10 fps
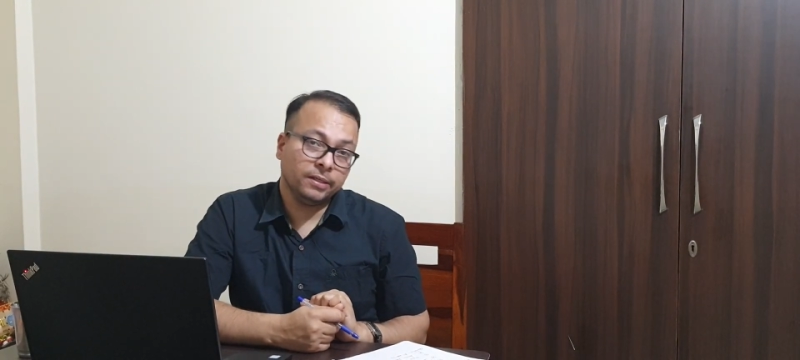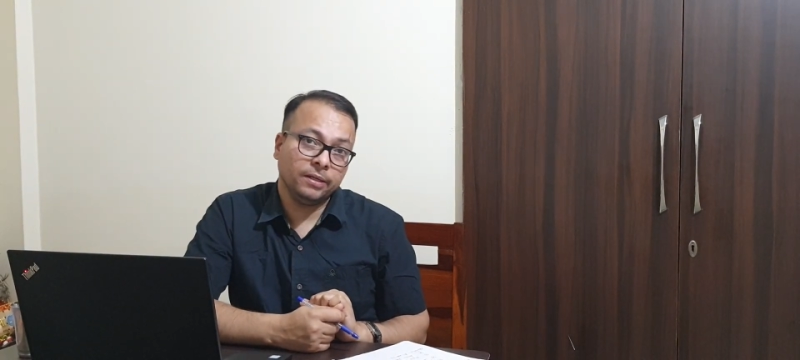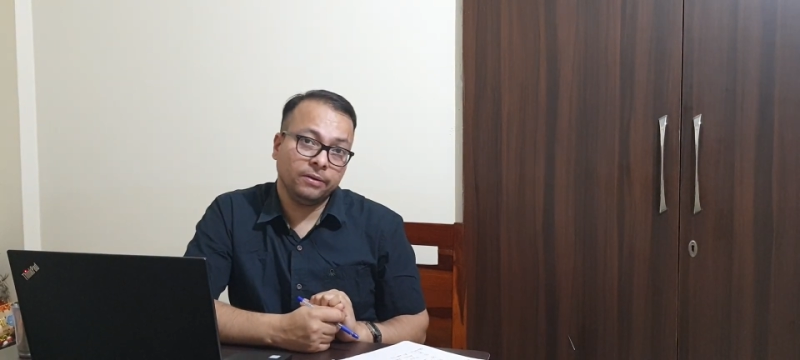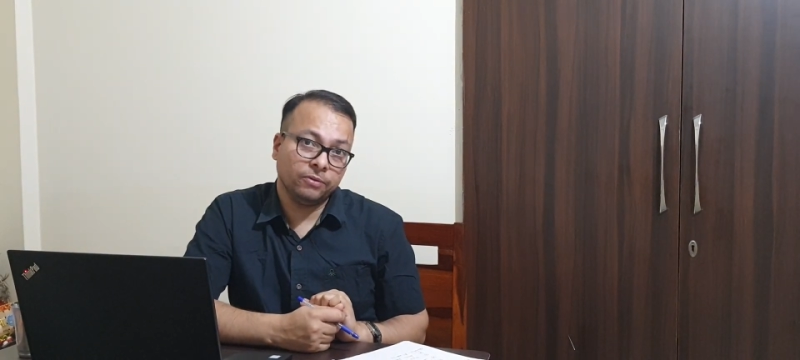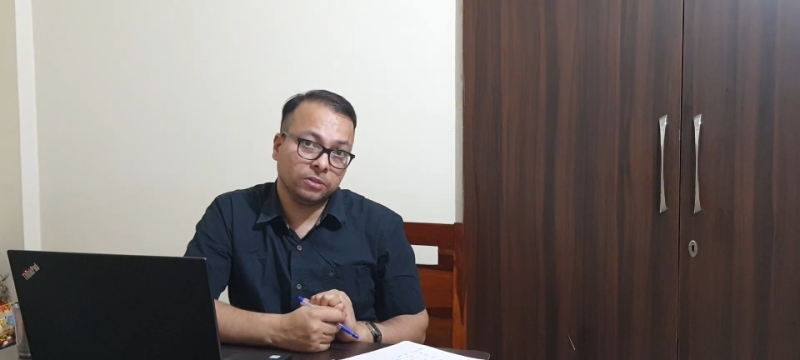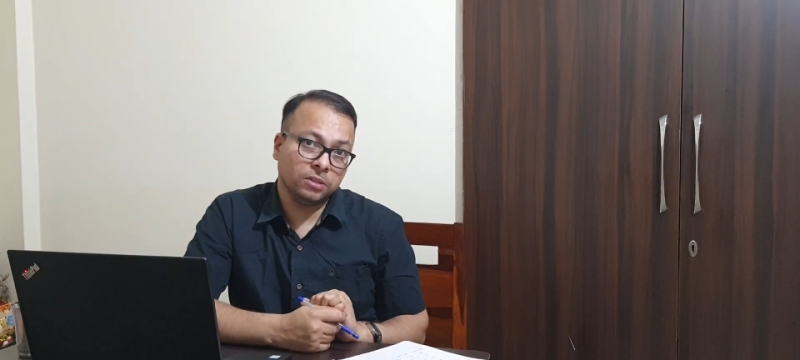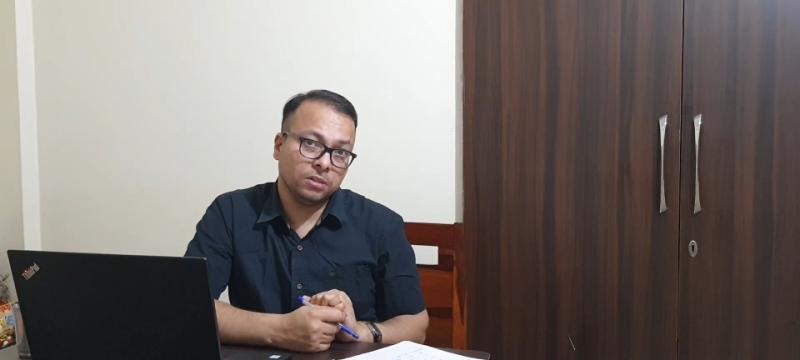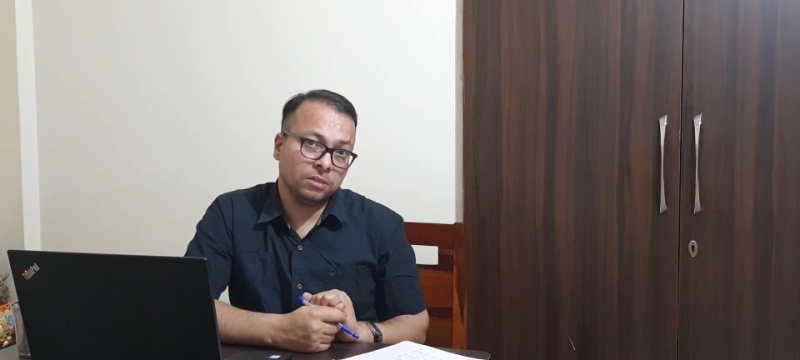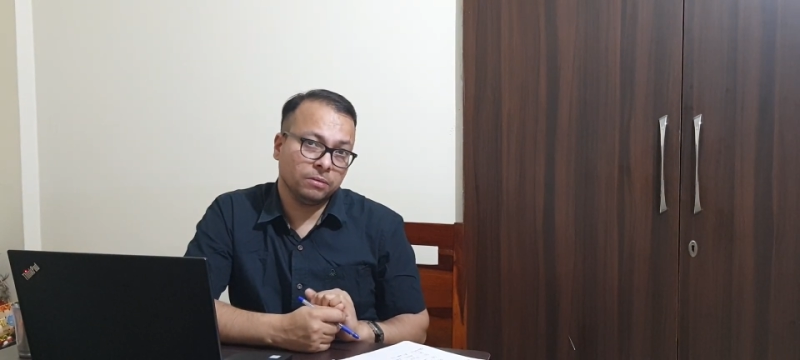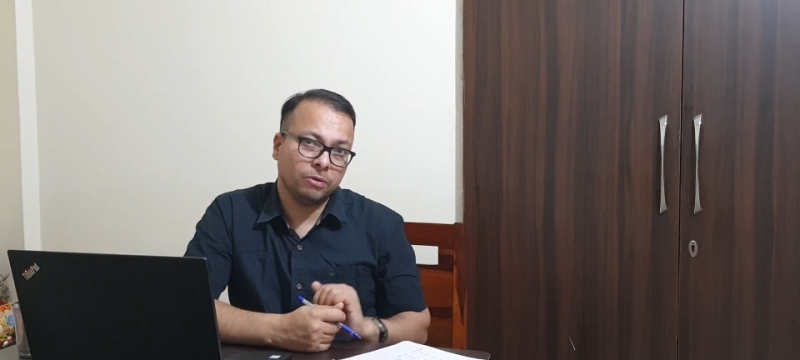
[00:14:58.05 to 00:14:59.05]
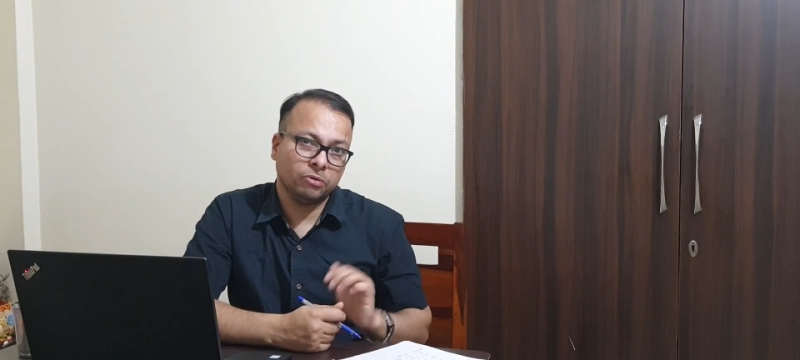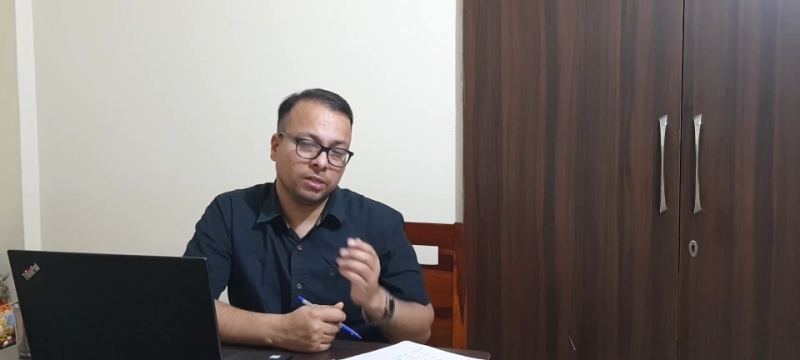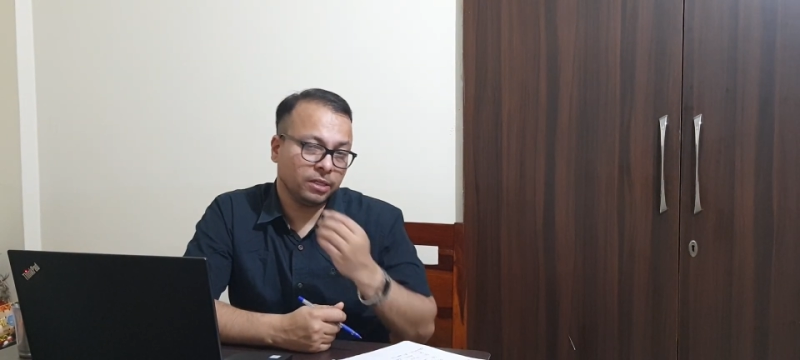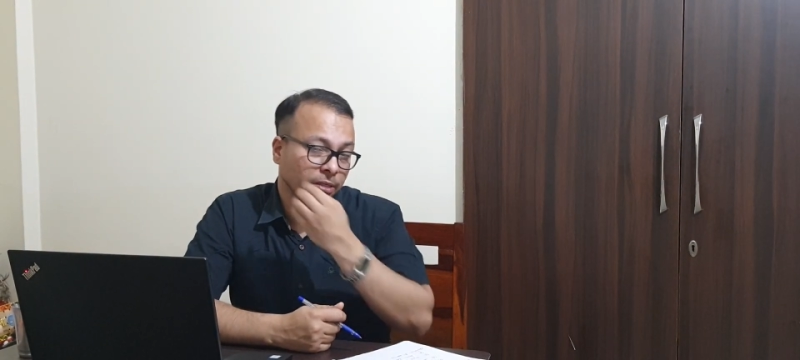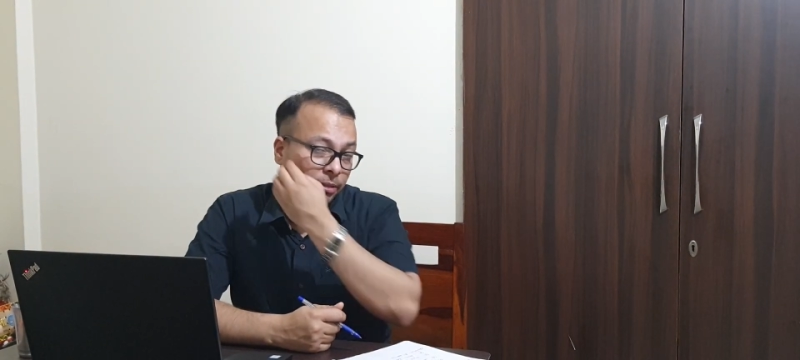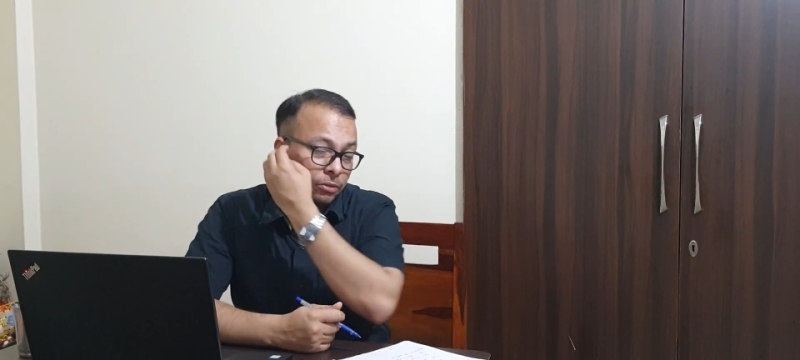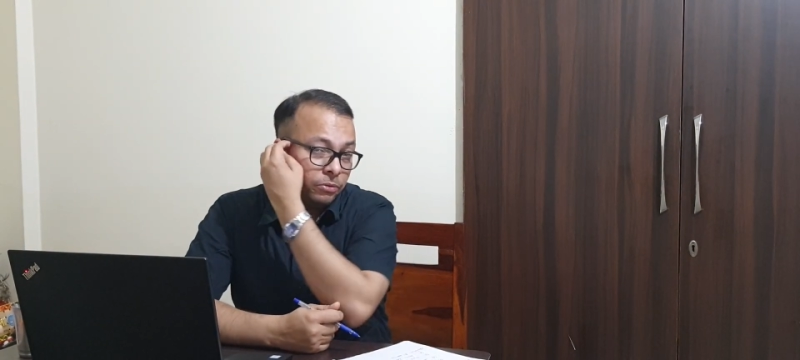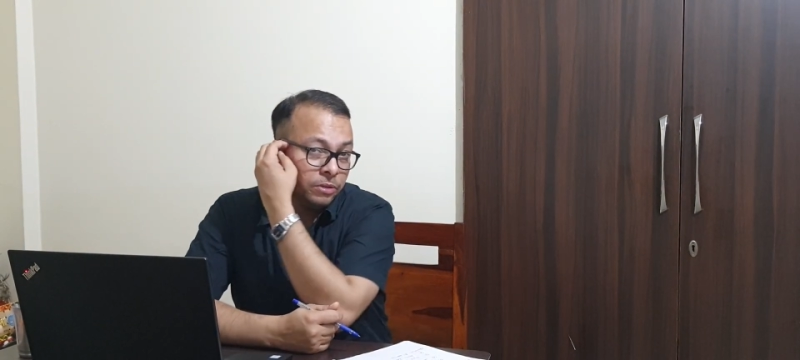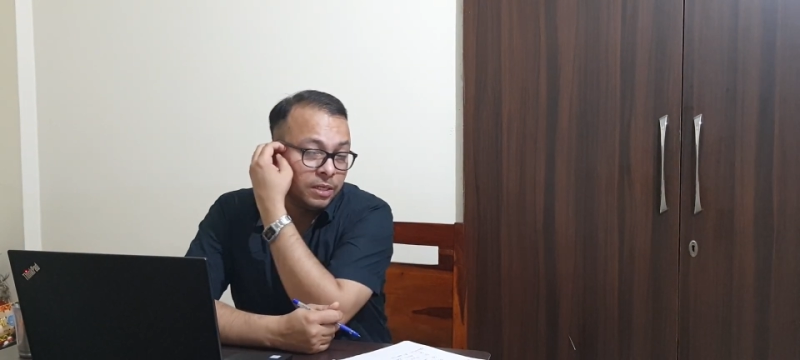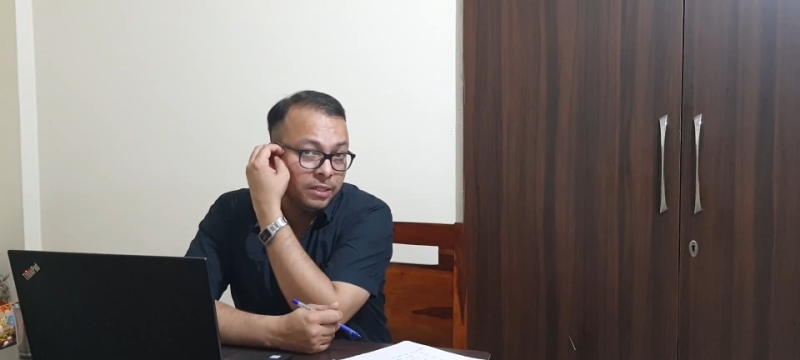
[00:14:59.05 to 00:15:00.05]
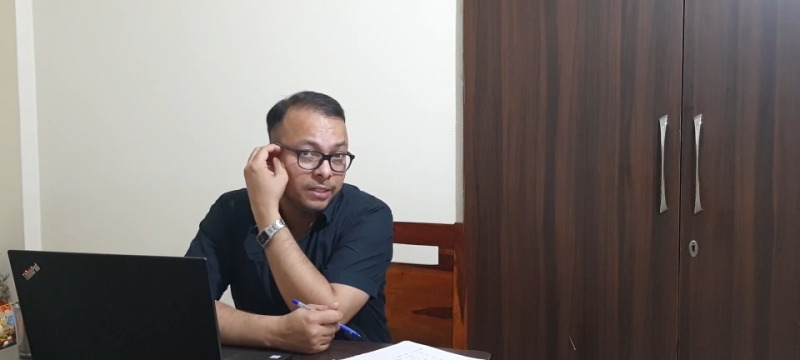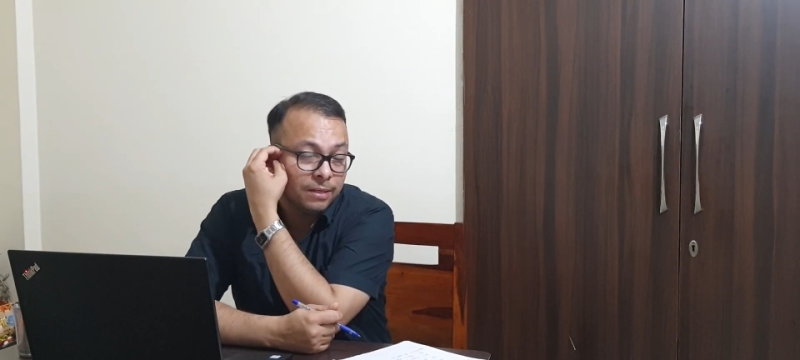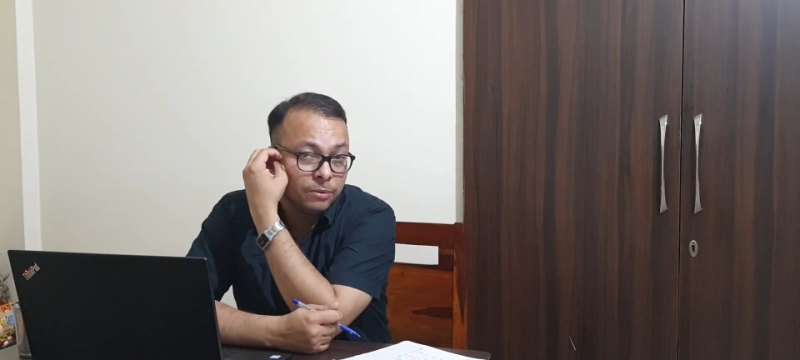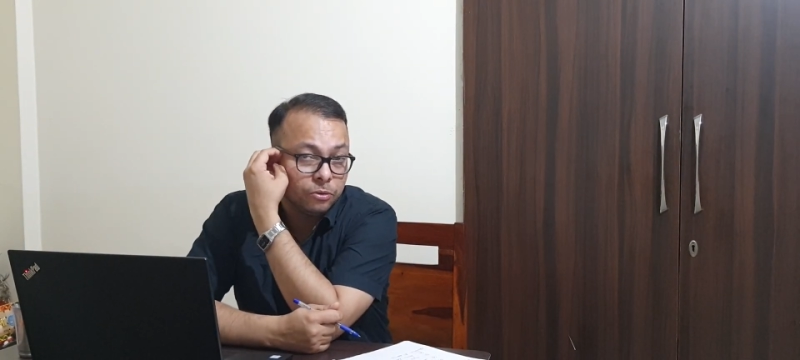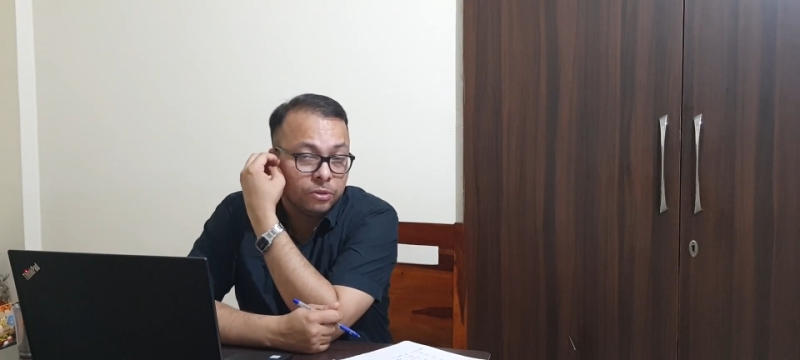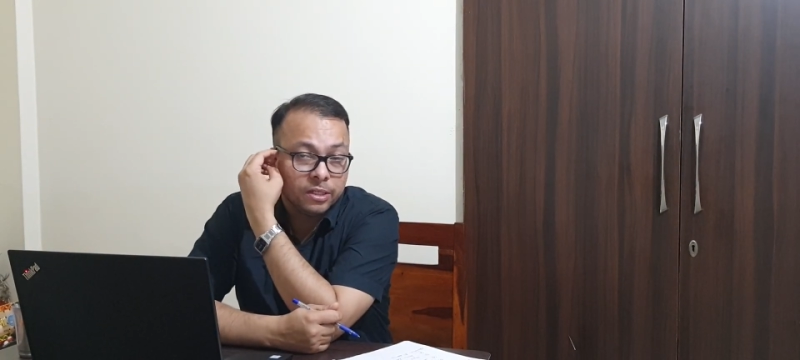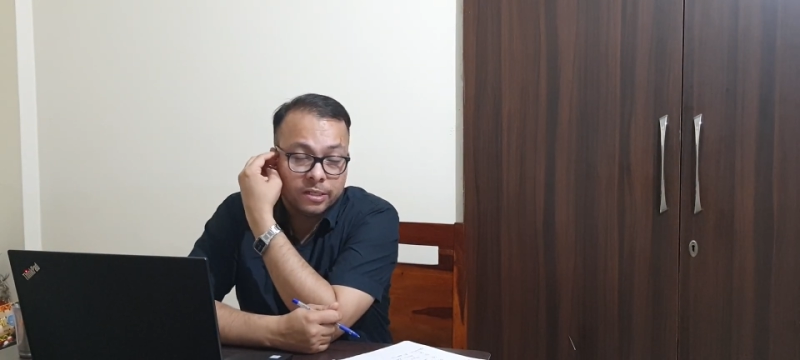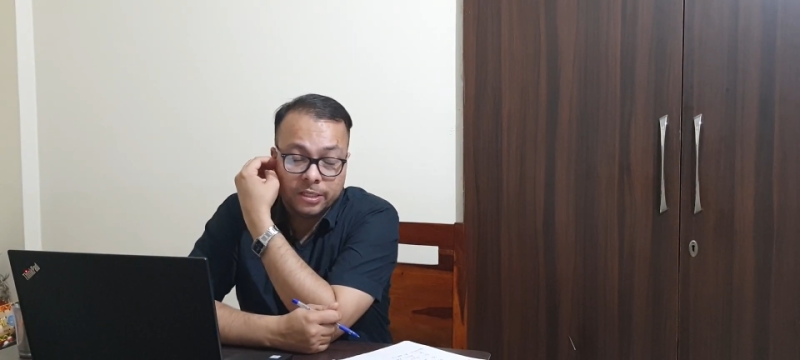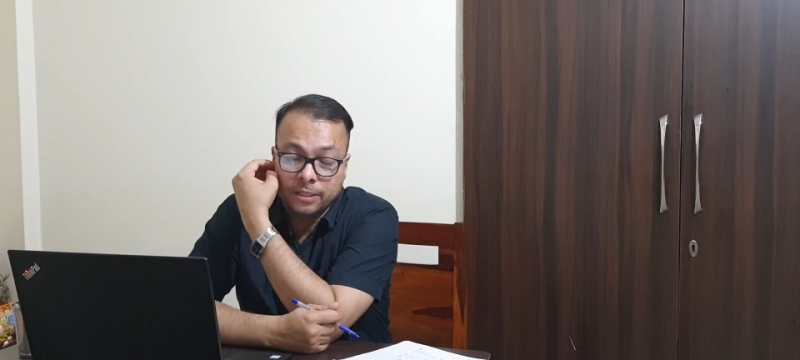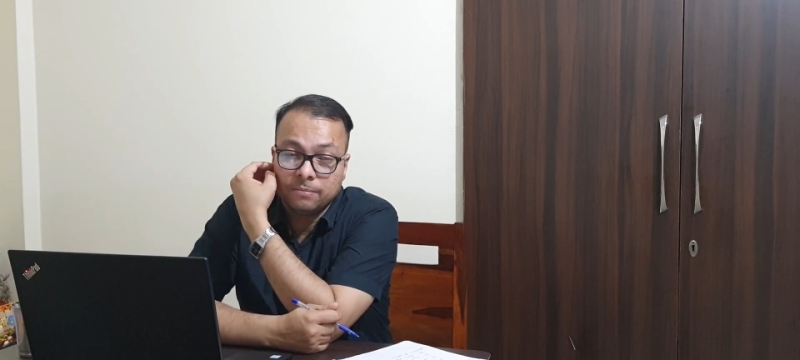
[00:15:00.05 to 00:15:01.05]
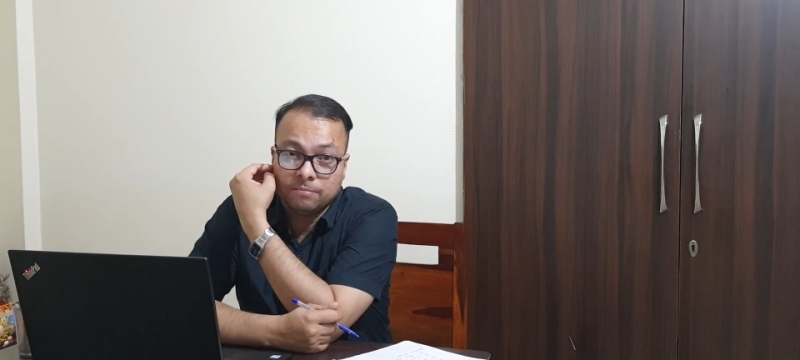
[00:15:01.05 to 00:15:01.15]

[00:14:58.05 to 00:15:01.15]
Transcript: Infosys is about 30 times to their earning.